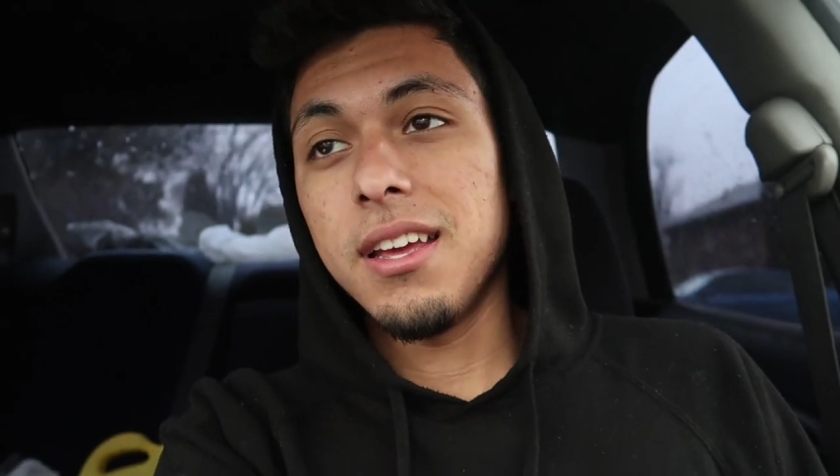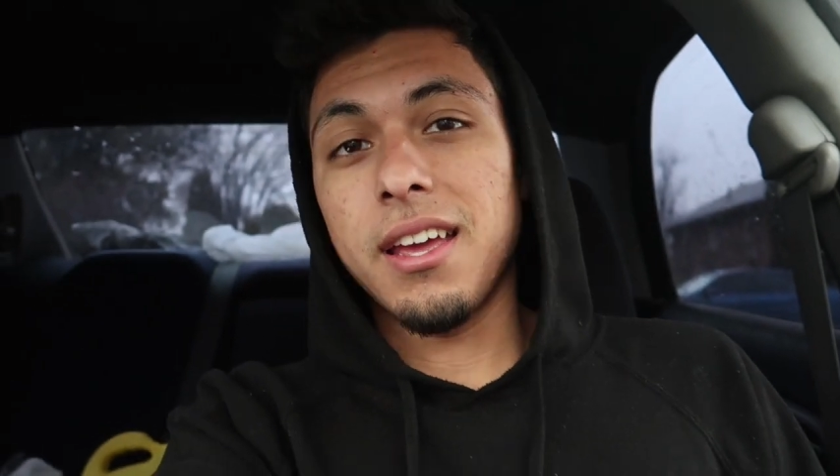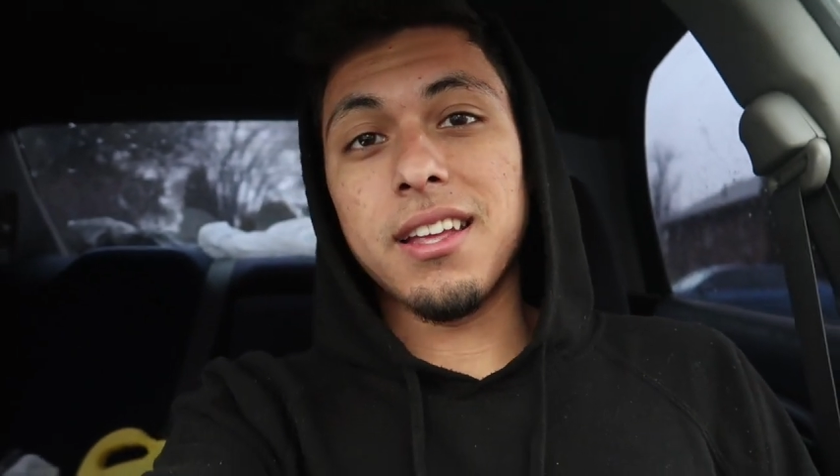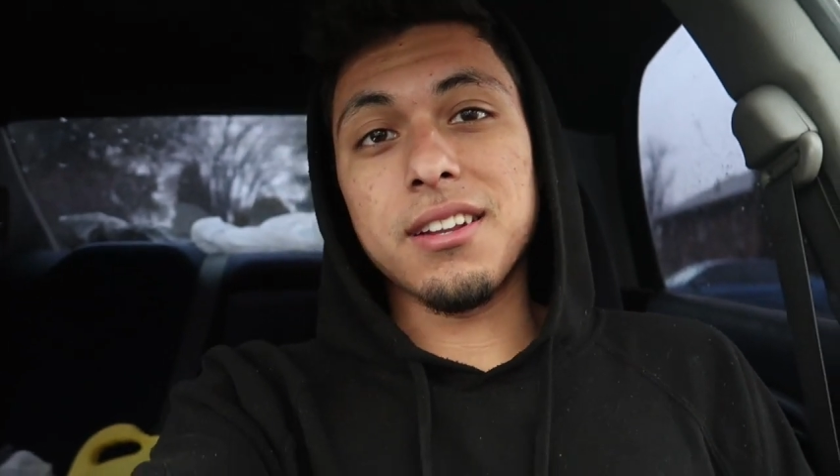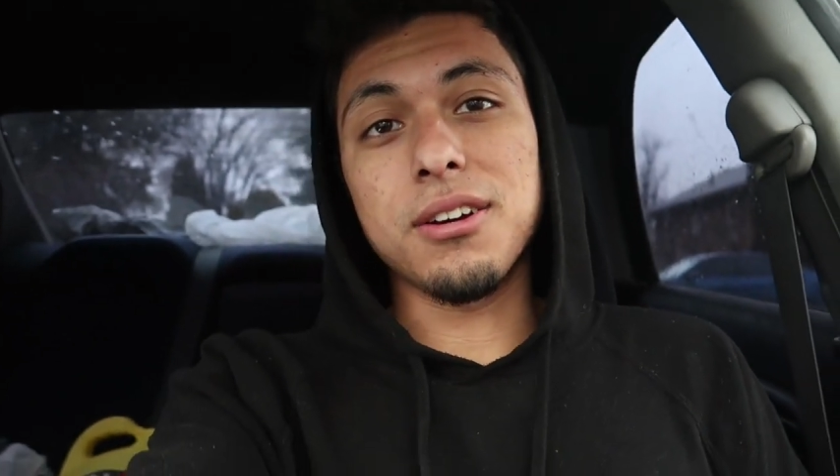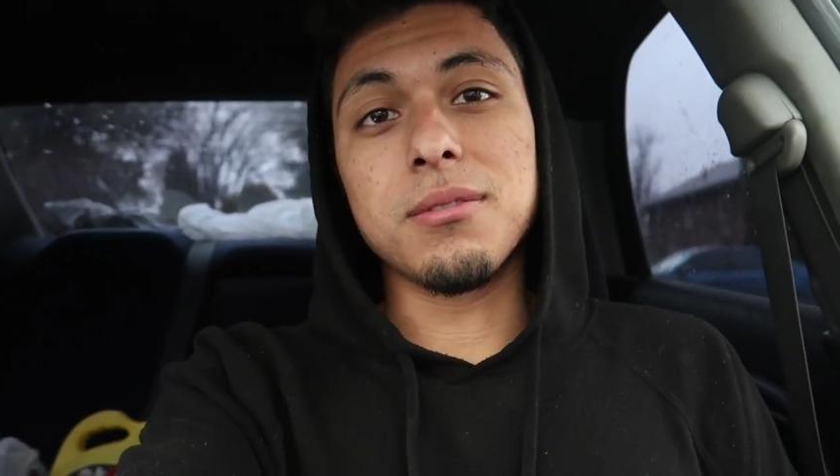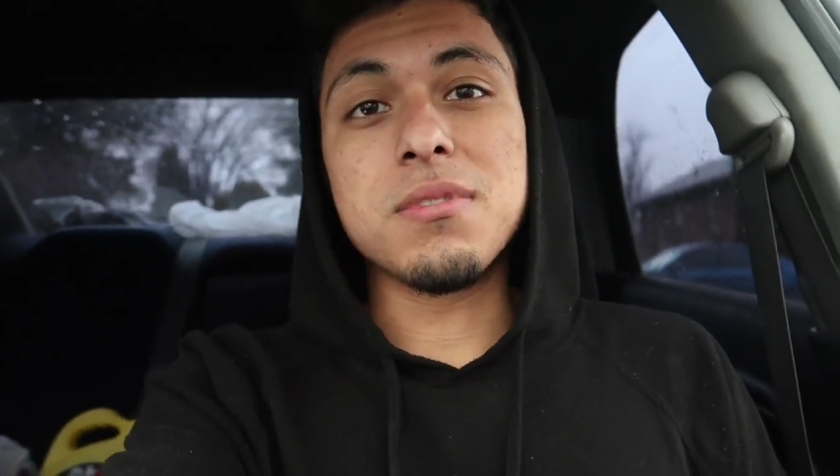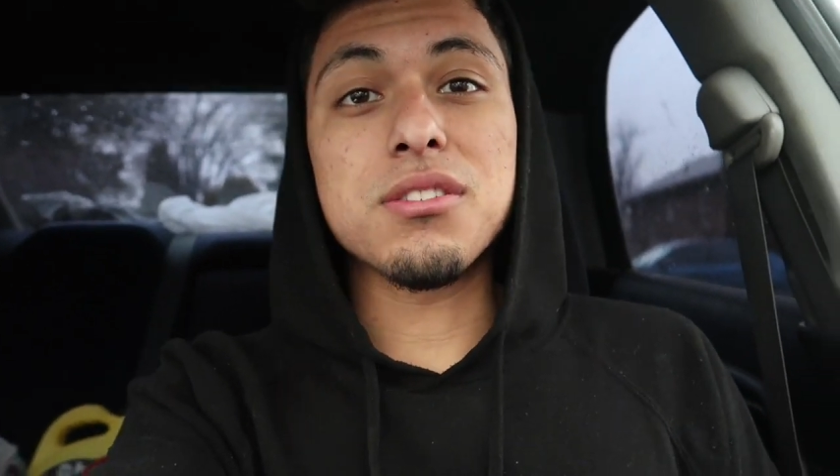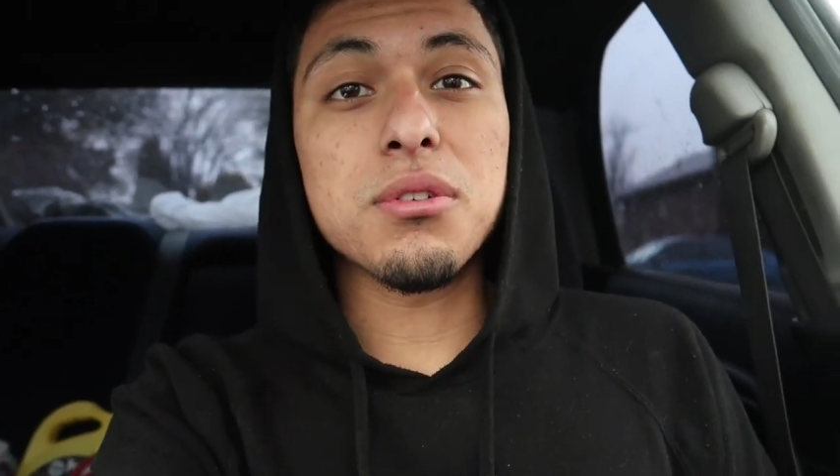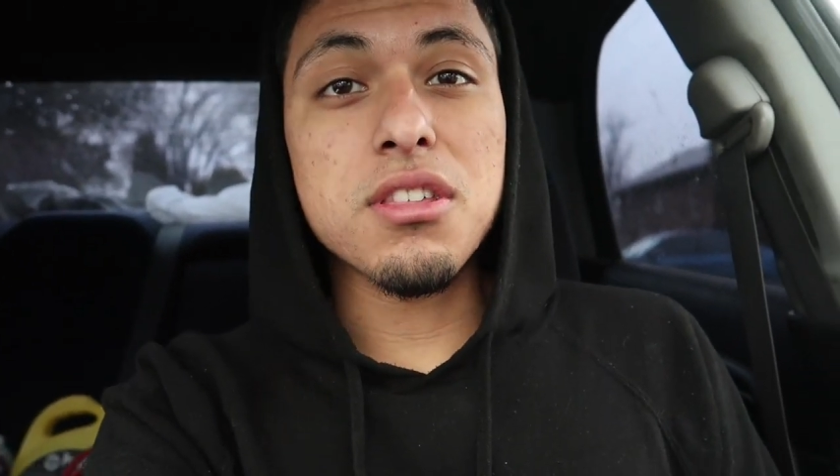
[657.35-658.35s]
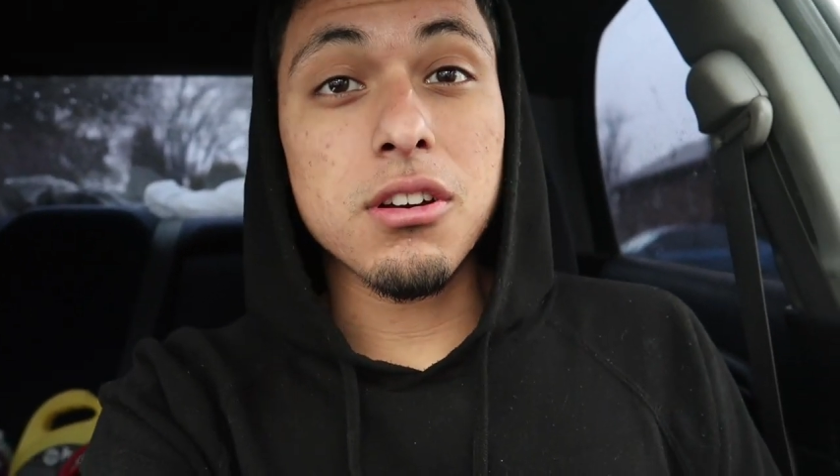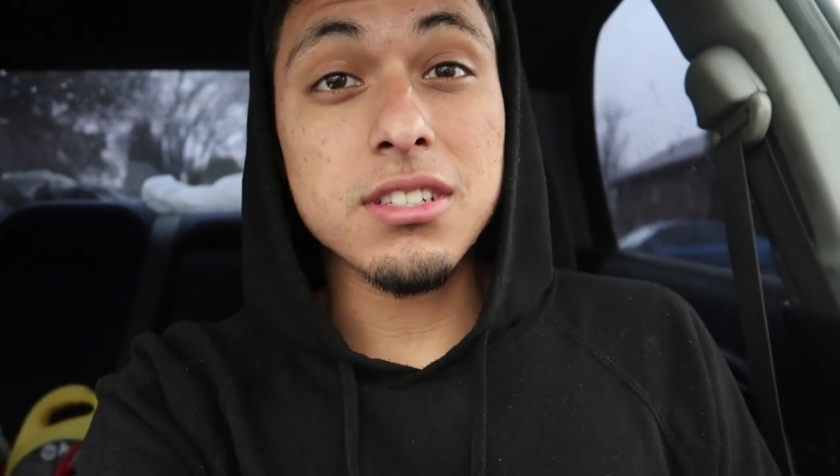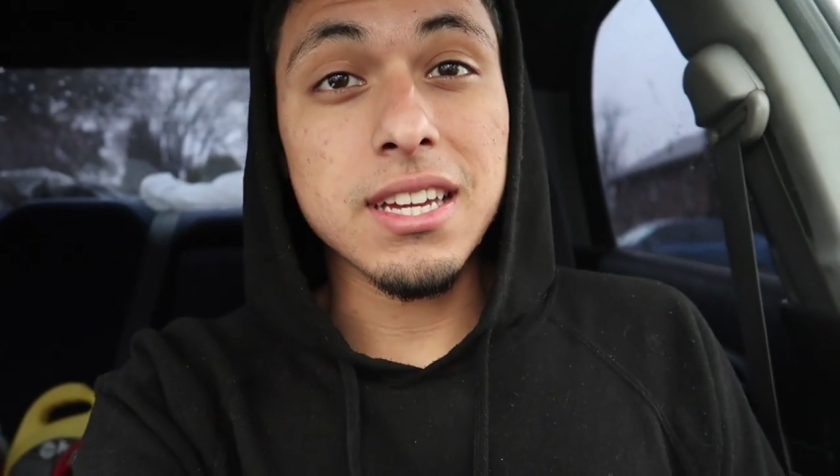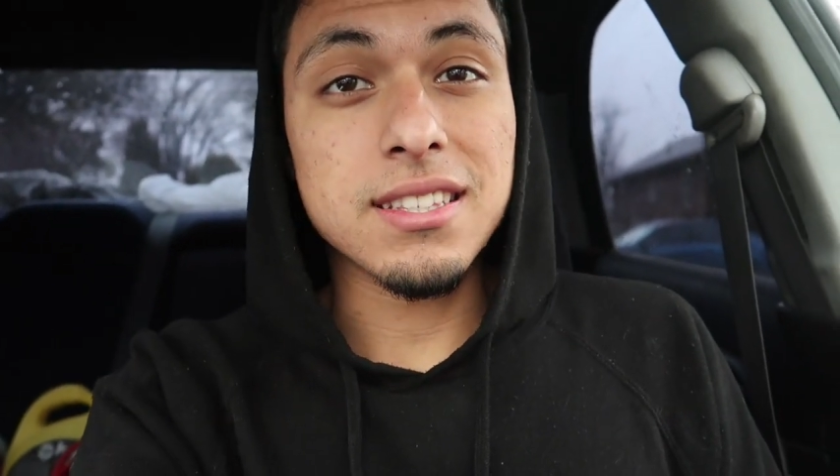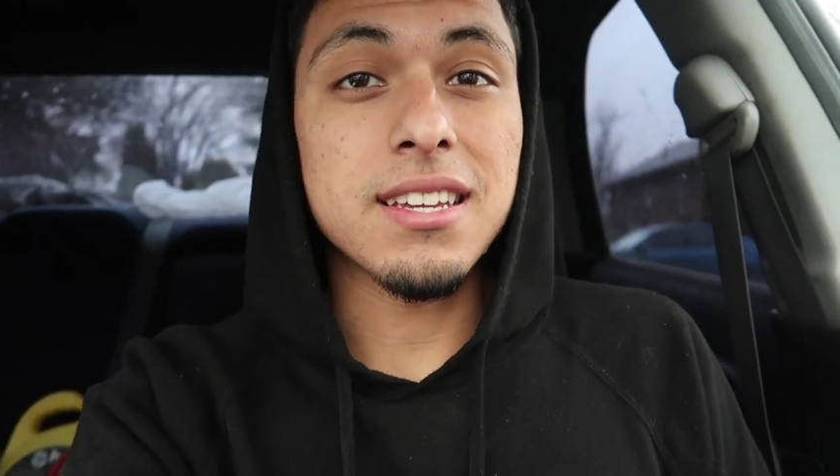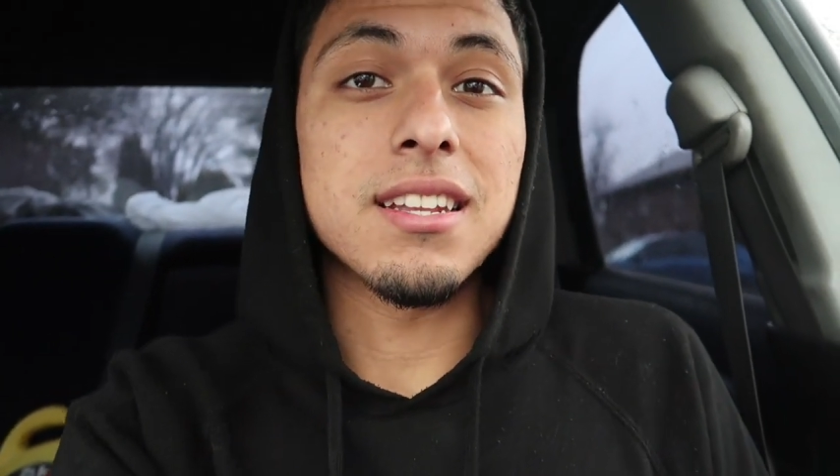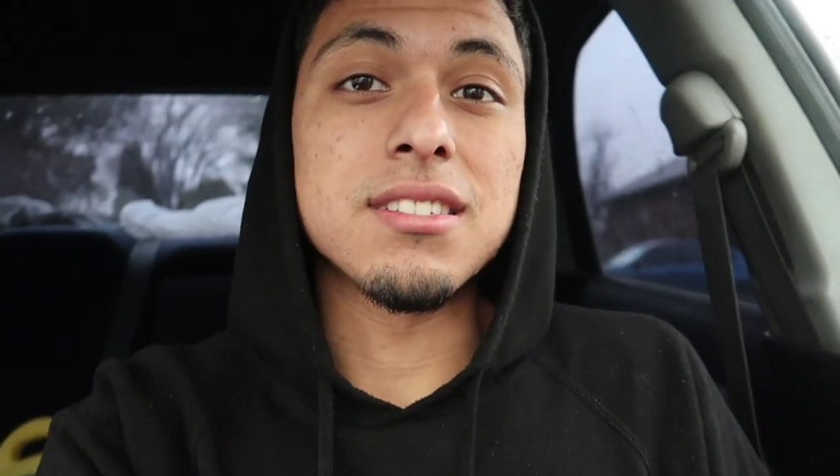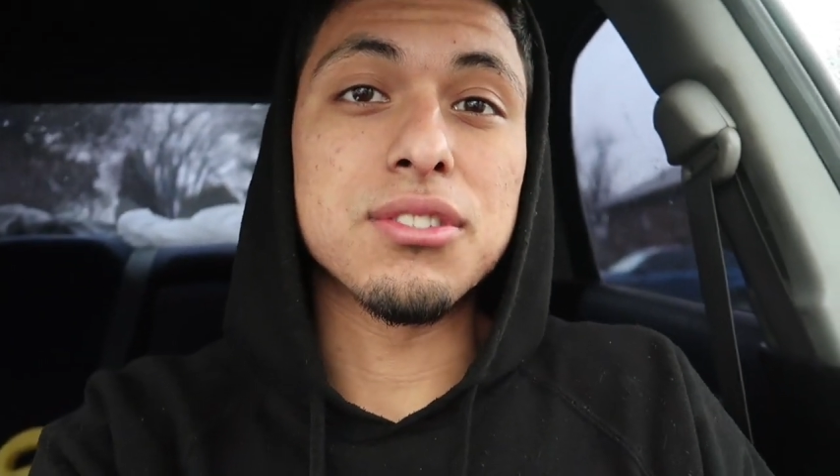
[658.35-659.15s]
and it's only charging at 10.